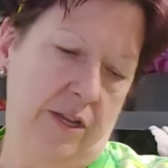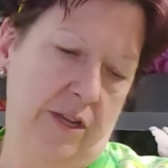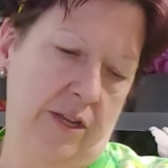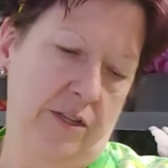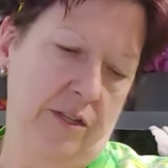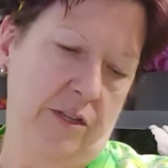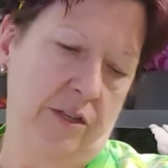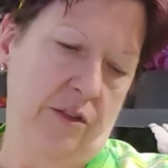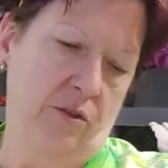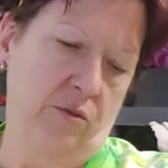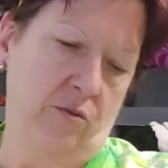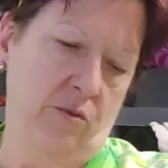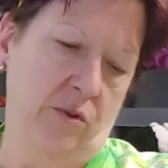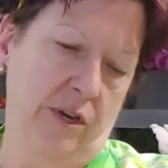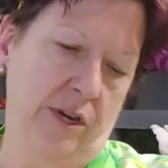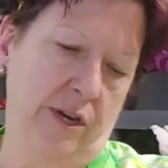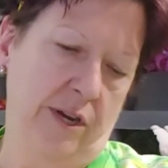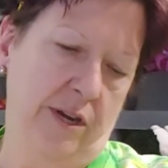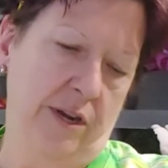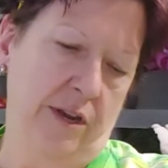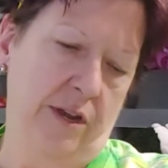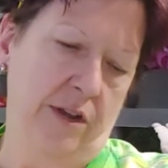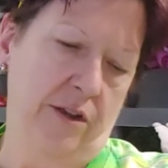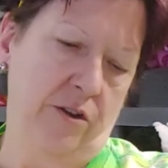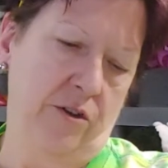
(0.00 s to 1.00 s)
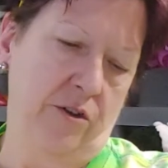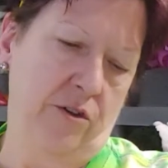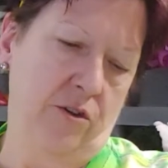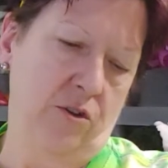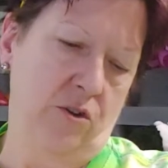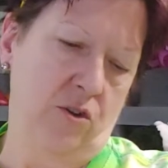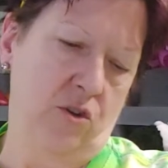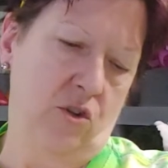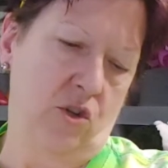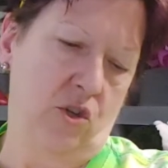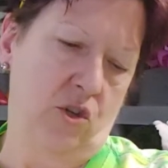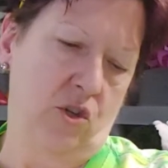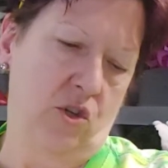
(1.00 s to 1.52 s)
Is it
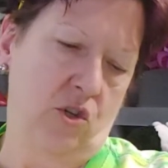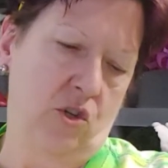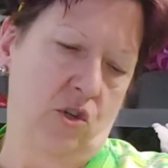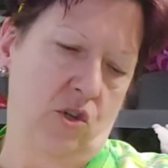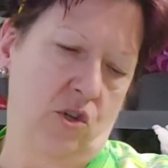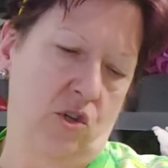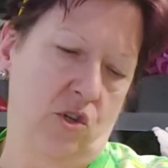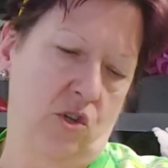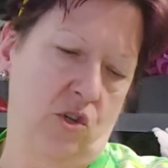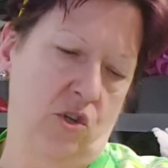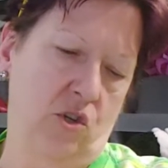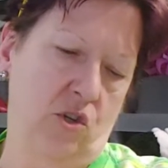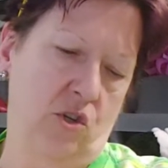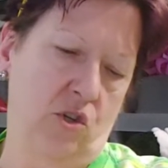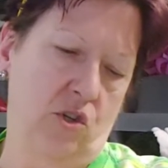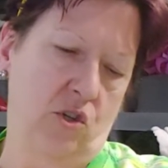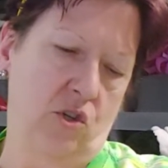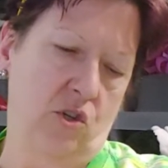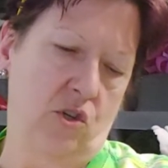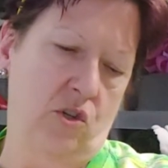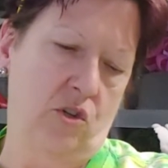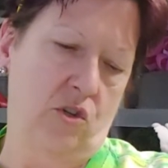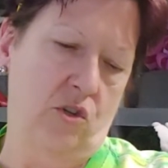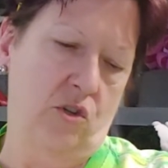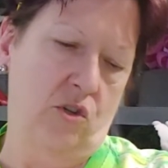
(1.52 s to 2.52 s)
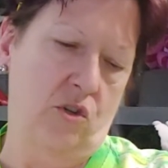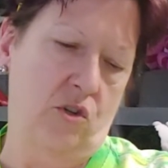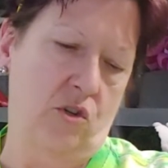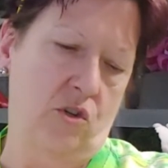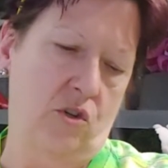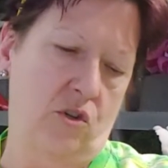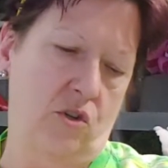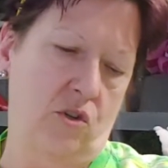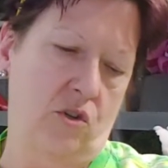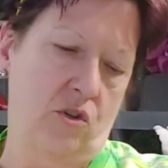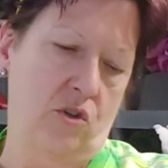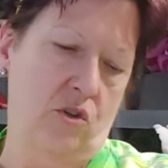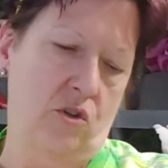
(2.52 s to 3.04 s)

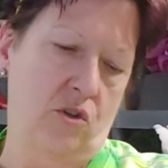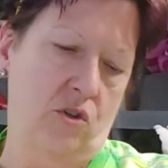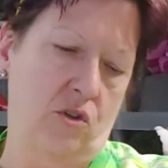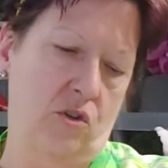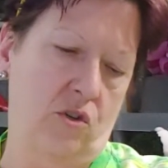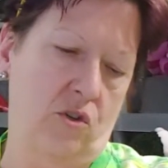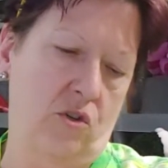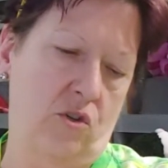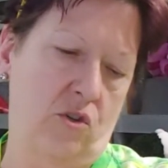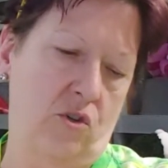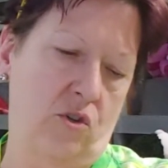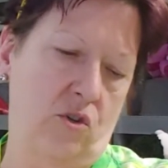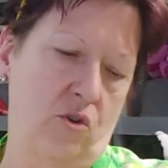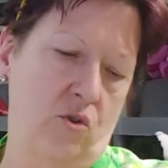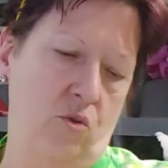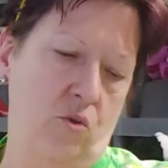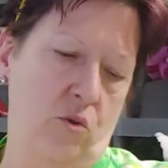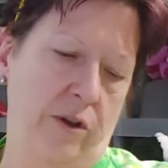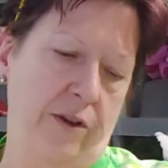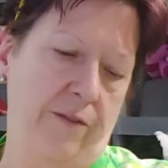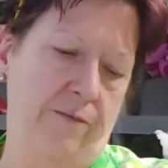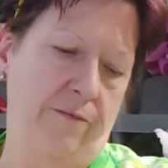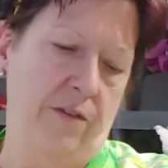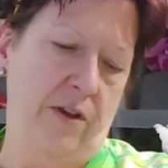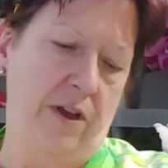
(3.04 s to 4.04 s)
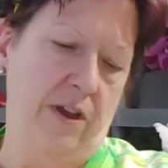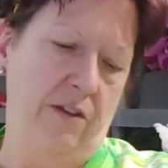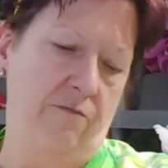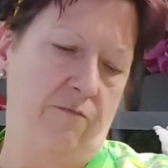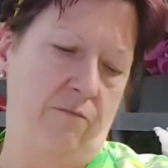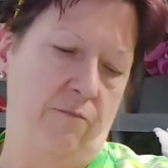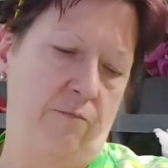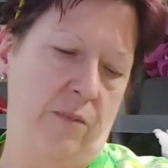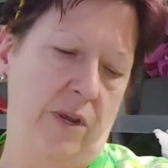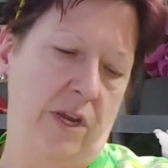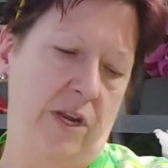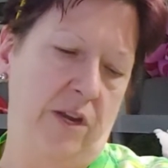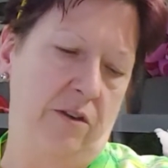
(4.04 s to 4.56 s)
125
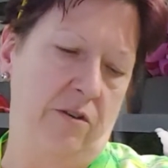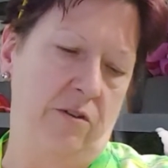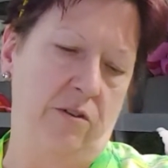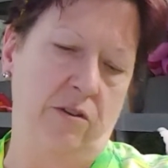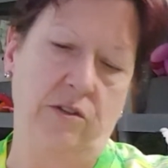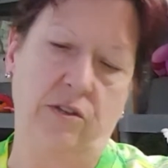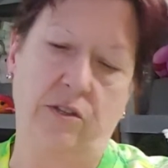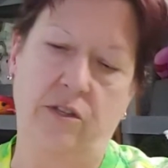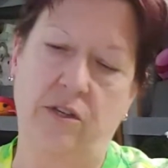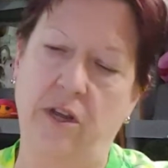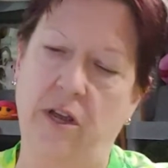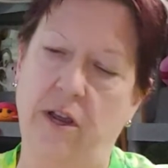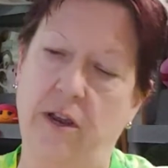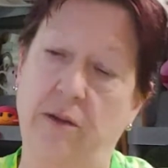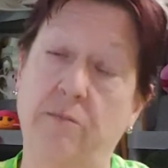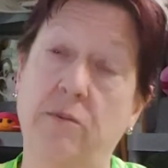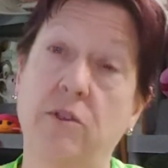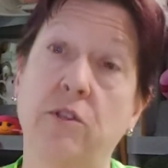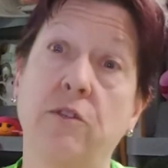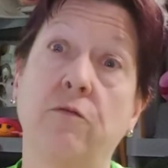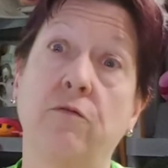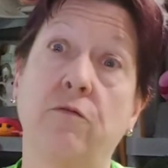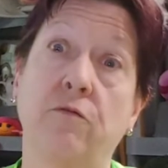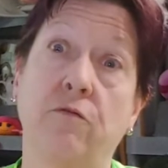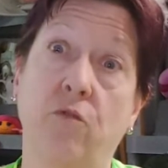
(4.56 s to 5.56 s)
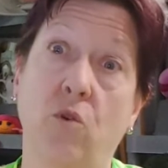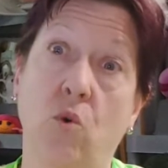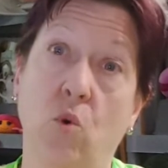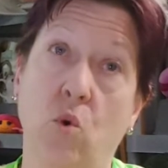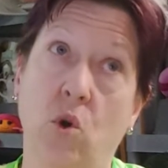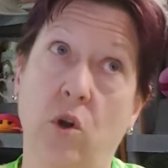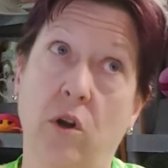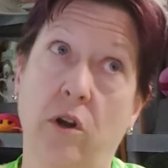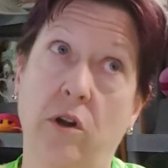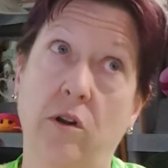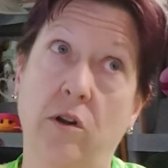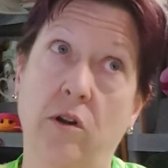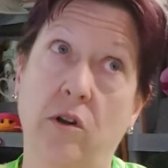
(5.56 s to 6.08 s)
meters times
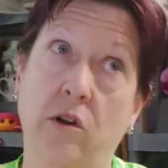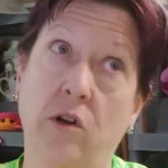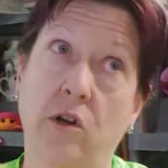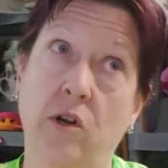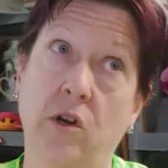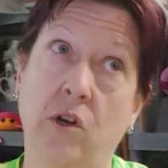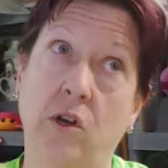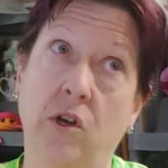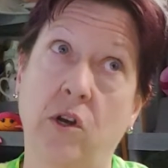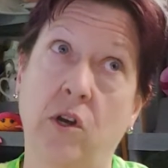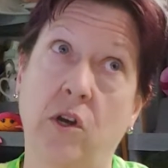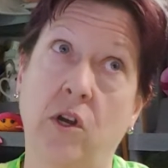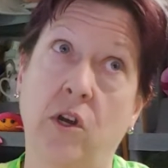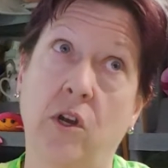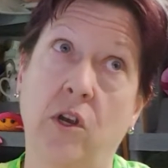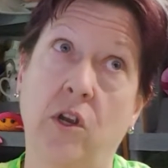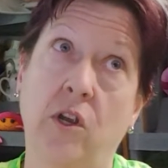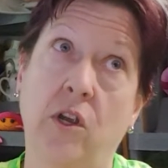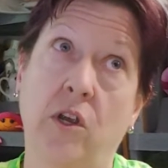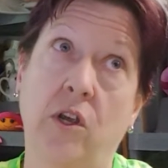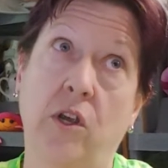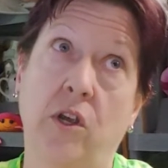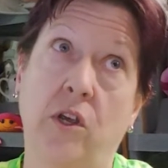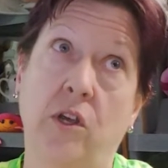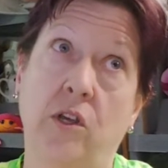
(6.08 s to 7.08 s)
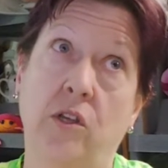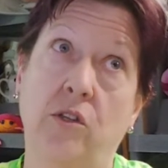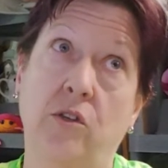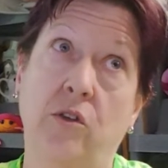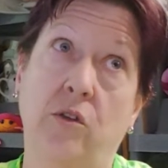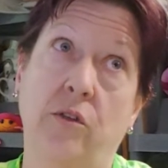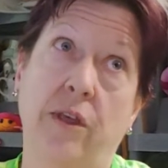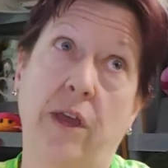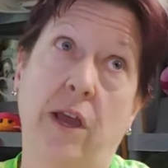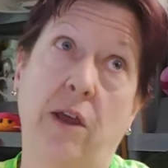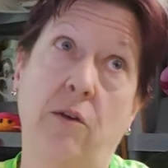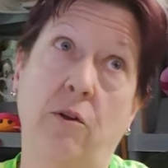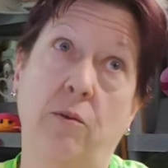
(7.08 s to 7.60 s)
4. So
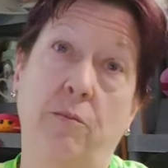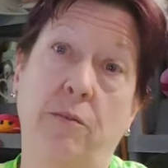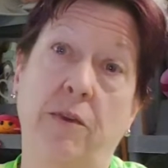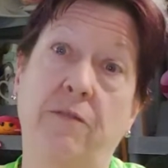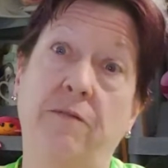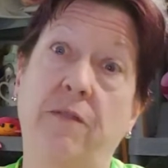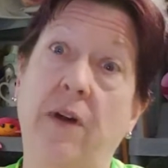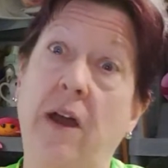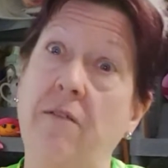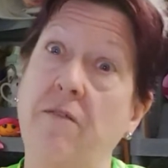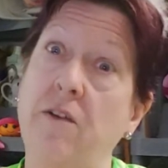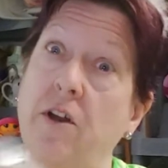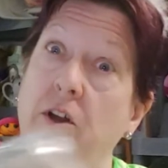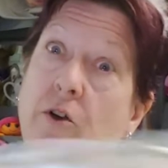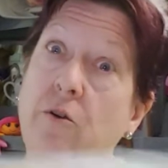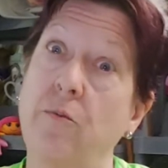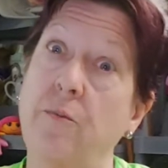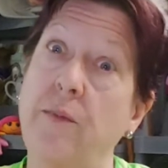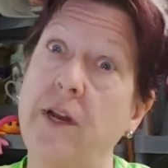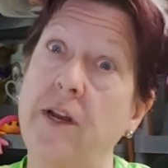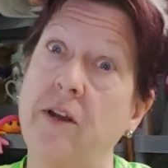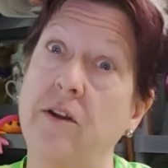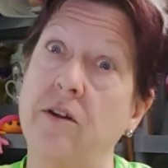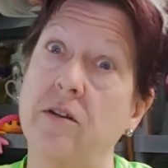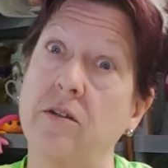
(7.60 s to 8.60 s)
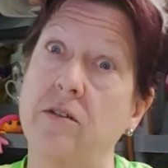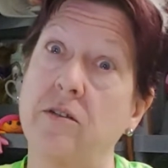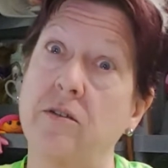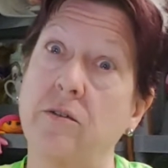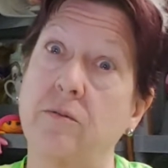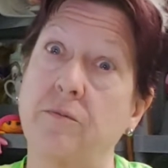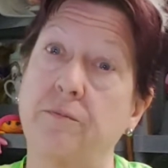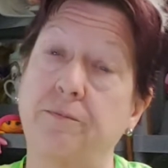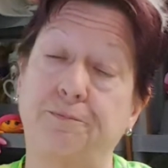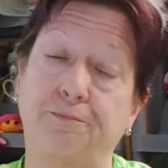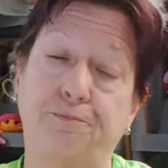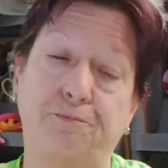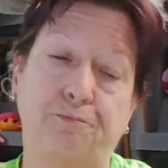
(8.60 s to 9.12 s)
that would be 500 meters.
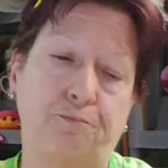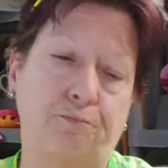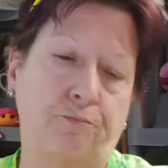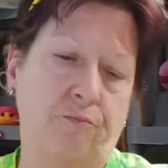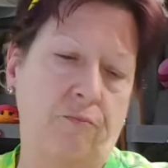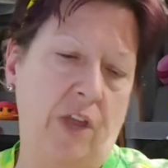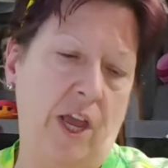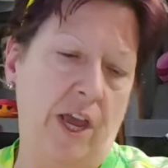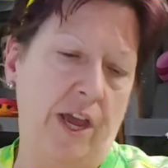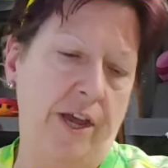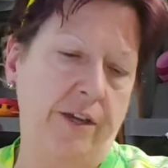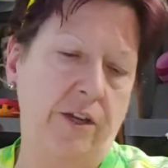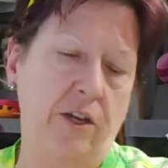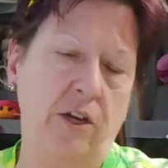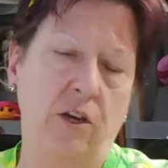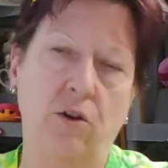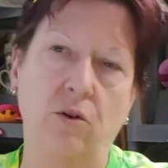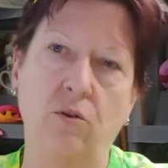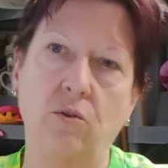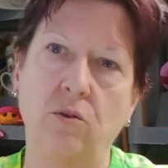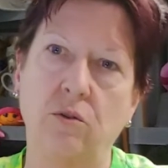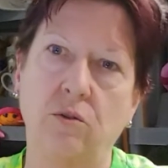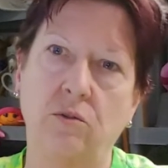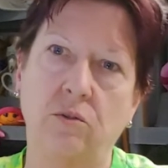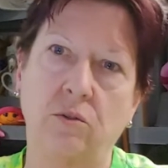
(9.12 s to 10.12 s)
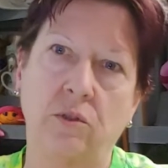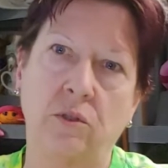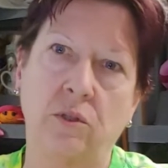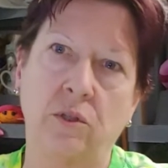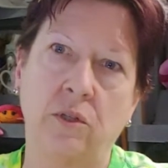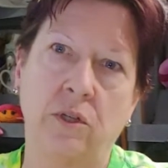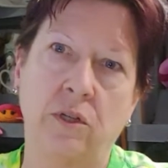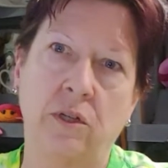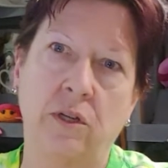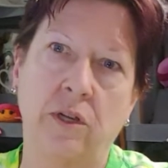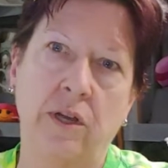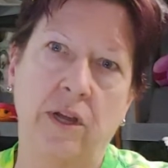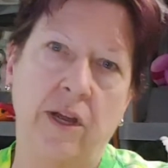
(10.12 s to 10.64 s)
Echo,
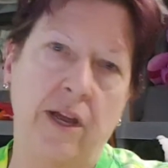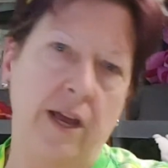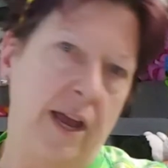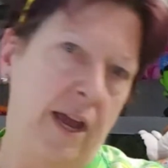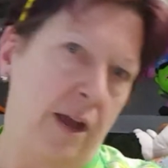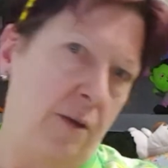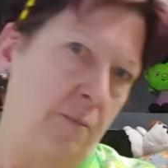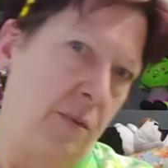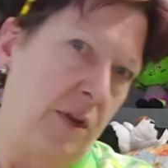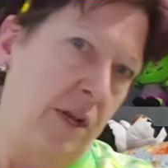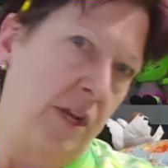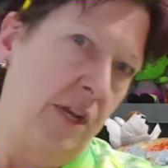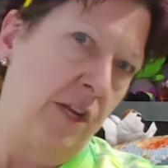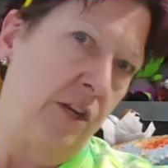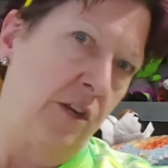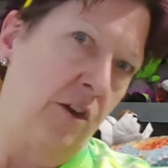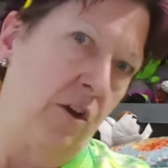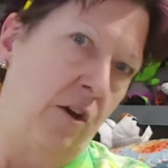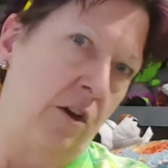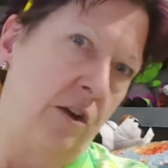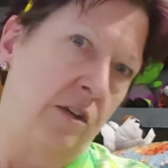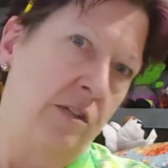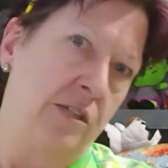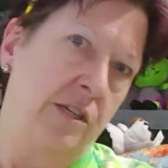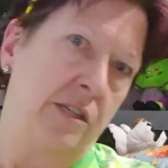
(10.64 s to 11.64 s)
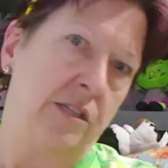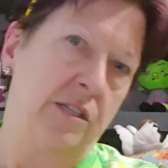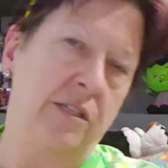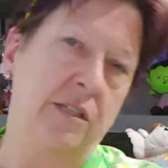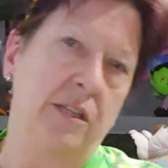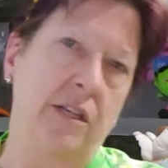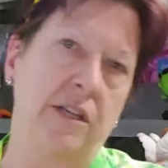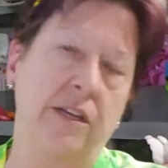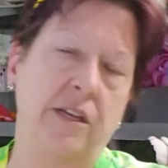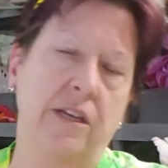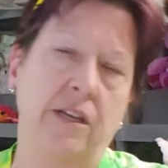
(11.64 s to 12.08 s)
how many yards is...